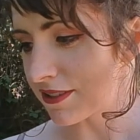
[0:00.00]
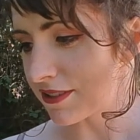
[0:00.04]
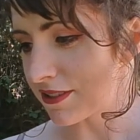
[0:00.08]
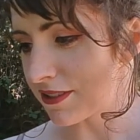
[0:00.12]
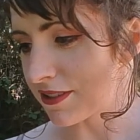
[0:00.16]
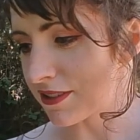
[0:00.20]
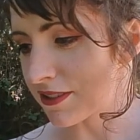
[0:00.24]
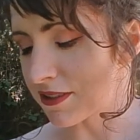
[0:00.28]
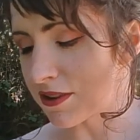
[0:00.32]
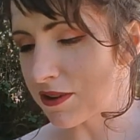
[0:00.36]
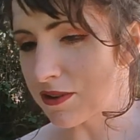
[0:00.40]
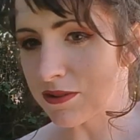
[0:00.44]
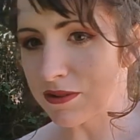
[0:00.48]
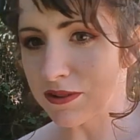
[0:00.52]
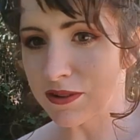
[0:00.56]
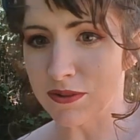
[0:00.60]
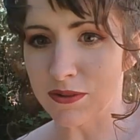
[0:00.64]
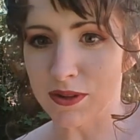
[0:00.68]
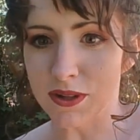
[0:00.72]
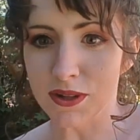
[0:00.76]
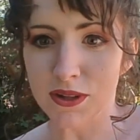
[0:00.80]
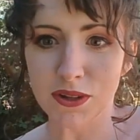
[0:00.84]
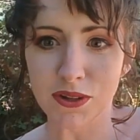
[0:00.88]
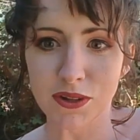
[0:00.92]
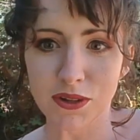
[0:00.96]

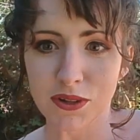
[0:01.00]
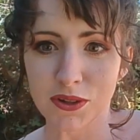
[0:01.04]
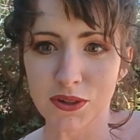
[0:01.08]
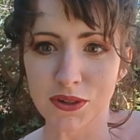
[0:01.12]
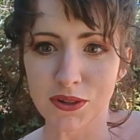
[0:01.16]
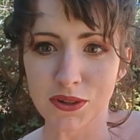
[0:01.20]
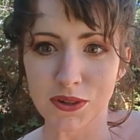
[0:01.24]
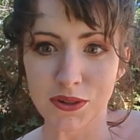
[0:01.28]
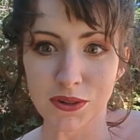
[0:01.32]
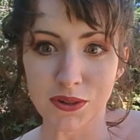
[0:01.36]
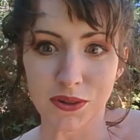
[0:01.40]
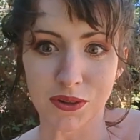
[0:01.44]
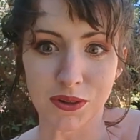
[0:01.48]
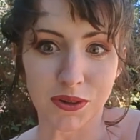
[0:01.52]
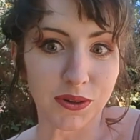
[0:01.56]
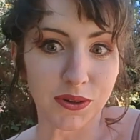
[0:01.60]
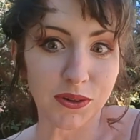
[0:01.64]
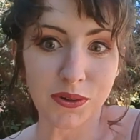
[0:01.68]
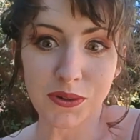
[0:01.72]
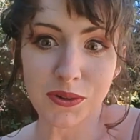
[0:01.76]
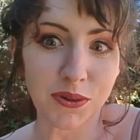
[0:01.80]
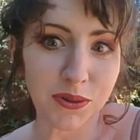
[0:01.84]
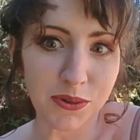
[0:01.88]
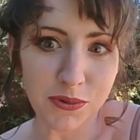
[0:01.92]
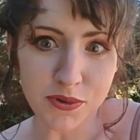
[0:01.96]
going,
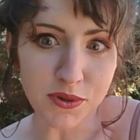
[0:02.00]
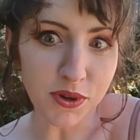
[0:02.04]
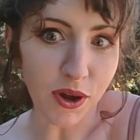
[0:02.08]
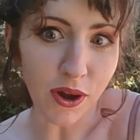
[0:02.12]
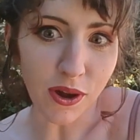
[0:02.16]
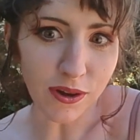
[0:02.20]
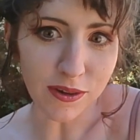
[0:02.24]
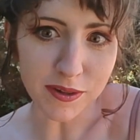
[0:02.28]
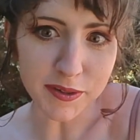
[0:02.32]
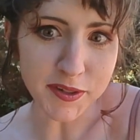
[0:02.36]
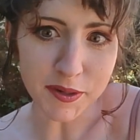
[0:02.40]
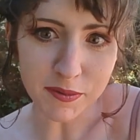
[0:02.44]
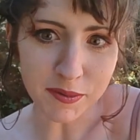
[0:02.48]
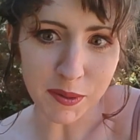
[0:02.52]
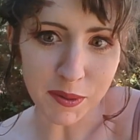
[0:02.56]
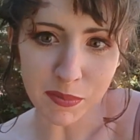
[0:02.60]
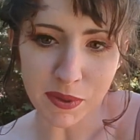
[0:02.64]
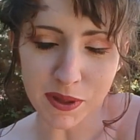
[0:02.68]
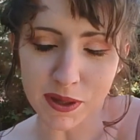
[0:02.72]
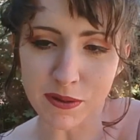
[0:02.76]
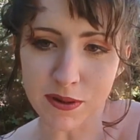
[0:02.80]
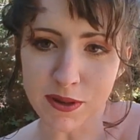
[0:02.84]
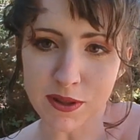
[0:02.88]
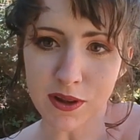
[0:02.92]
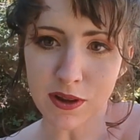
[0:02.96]
ooh, dolls, I want to
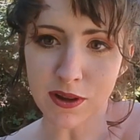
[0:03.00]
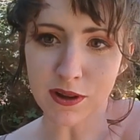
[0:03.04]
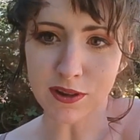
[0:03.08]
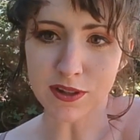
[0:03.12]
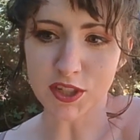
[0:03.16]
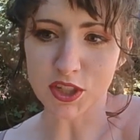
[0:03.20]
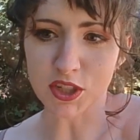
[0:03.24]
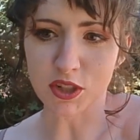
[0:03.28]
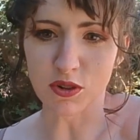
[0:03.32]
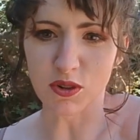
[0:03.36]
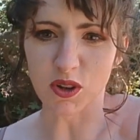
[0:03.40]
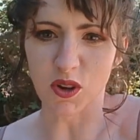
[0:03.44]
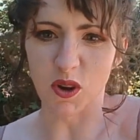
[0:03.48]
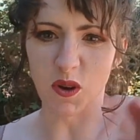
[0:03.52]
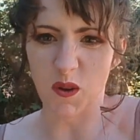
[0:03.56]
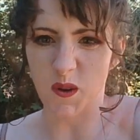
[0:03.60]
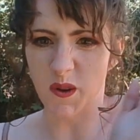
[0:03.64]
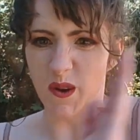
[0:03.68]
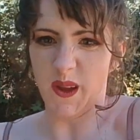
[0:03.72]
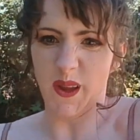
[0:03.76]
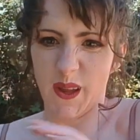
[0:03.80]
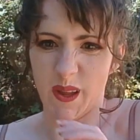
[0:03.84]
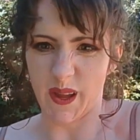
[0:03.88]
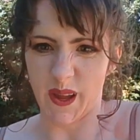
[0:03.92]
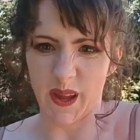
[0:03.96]
play with dolls, you don't go,
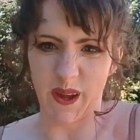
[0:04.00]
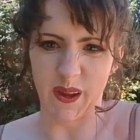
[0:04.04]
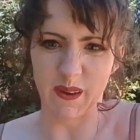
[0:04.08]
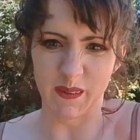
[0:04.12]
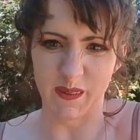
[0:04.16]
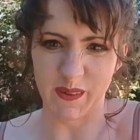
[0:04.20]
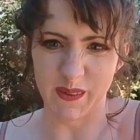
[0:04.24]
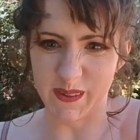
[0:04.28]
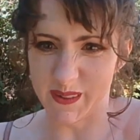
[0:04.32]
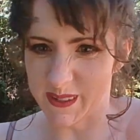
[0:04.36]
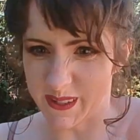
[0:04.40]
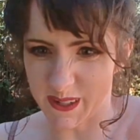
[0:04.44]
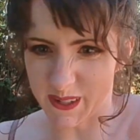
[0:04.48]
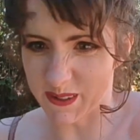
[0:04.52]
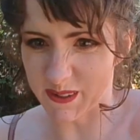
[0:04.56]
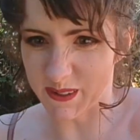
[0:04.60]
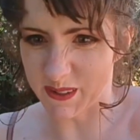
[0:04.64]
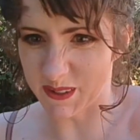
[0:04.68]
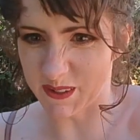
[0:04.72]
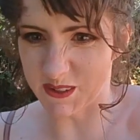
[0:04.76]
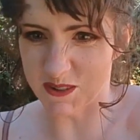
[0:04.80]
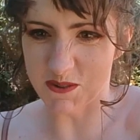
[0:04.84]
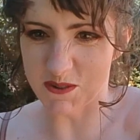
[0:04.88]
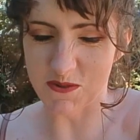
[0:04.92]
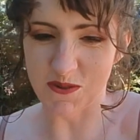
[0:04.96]
how dare
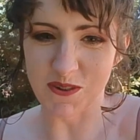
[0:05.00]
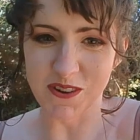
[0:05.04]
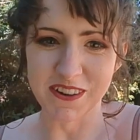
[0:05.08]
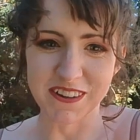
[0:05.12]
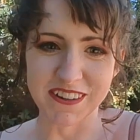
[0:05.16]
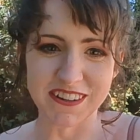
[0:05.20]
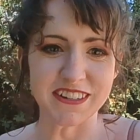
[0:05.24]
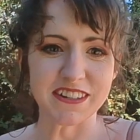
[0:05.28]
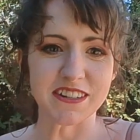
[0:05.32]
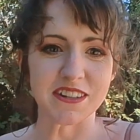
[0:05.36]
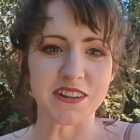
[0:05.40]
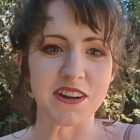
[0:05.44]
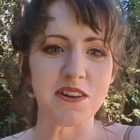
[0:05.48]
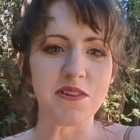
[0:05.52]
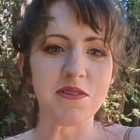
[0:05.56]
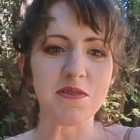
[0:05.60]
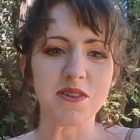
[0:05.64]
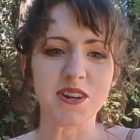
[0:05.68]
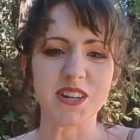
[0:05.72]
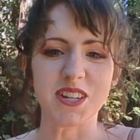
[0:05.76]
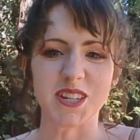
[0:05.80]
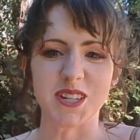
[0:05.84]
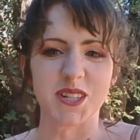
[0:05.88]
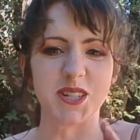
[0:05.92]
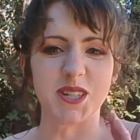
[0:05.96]
you,
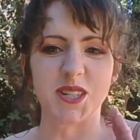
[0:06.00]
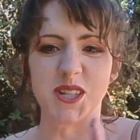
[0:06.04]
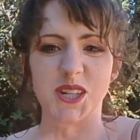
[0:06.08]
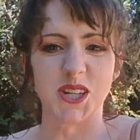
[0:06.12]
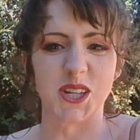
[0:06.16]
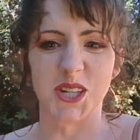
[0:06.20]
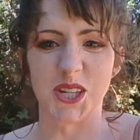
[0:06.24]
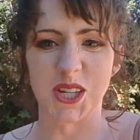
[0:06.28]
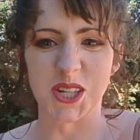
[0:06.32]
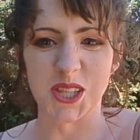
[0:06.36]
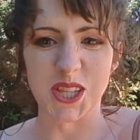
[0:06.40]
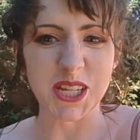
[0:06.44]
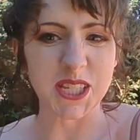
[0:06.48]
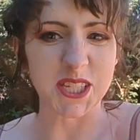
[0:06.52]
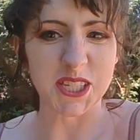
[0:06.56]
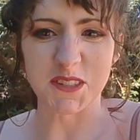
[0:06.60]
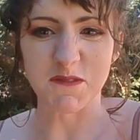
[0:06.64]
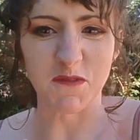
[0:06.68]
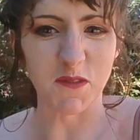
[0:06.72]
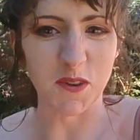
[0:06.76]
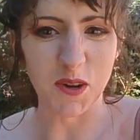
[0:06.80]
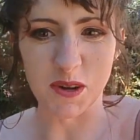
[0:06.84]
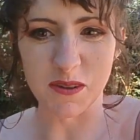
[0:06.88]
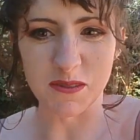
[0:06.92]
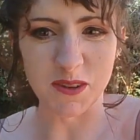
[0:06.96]
that's
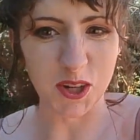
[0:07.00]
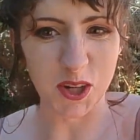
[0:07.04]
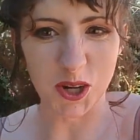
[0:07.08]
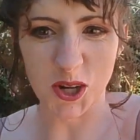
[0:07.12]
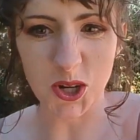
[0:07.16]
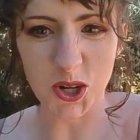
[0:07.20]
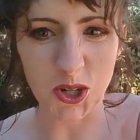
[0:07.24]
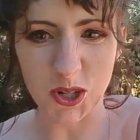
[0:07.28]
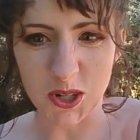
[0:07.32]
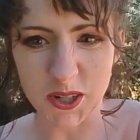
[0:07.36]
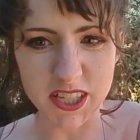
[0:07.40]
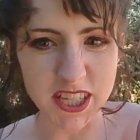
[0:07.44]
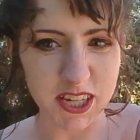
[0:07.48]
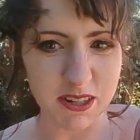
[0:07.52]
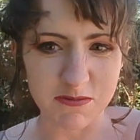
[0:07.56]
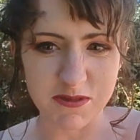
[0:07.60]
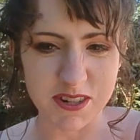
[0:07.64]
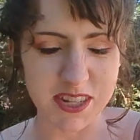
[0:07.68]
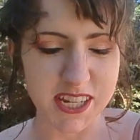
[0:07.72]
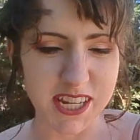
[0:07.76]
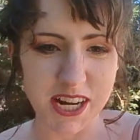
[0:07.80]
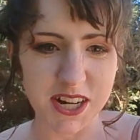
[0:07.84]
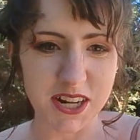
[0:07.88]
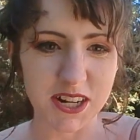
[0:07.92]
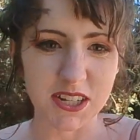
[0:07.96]
for a girl, how
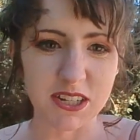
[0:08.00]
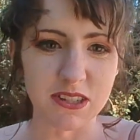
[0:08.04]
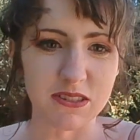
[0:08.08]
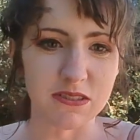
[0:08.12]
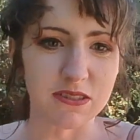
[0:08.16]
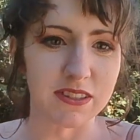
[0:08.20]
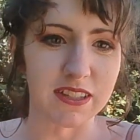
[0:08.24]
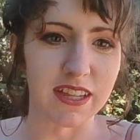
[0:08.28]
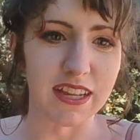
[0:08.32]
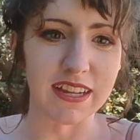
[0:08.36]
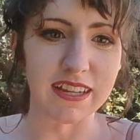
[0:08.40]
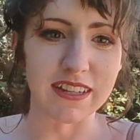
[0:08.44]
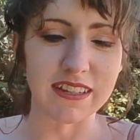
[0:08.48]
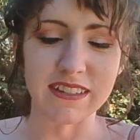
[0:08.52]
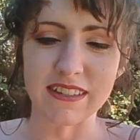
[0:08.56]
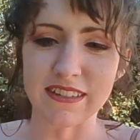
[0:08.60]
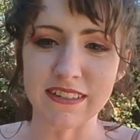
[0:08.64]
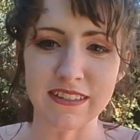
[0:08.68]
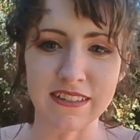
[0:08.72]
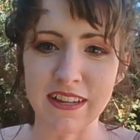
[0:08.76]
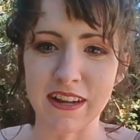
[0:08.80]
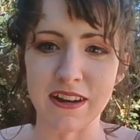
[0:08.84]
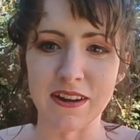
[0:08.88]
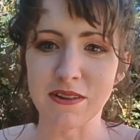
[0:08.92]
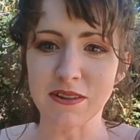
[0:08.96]
dare you. You're like,
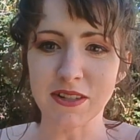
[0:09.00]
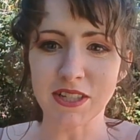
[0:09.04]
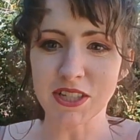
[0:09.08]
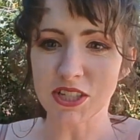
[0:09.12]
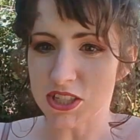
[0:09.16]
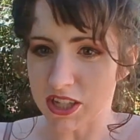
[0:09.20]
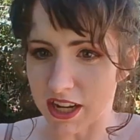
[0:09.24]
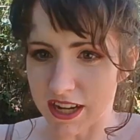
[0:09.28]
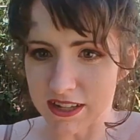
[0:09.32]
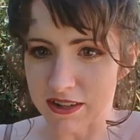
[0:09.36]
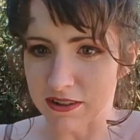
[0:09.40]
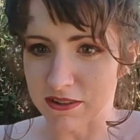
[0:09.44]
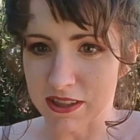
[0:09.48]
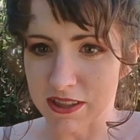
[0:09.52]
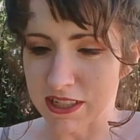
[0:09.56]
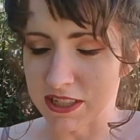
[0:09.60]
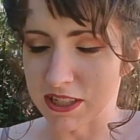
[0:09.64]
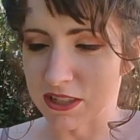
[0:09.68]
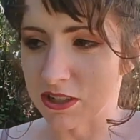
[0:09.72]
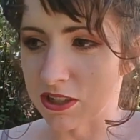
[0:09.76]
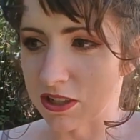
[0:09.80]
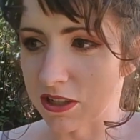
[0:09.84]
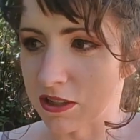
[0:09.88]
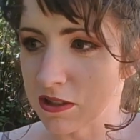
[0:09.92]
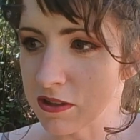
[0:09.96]
no, I don't think
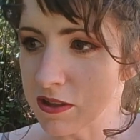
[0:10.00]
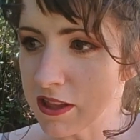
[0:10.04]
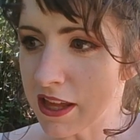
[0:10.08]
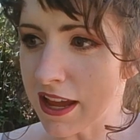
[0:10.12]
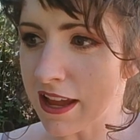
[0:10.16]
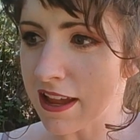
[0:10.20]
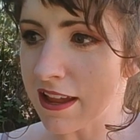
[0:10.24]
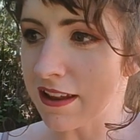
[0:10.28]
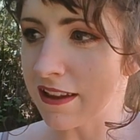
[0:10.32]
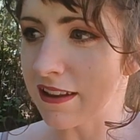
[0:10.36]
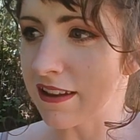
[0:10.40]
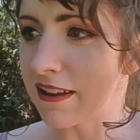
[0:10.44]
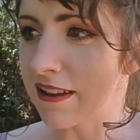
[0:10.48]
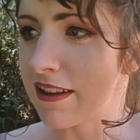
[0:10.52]
you should do that.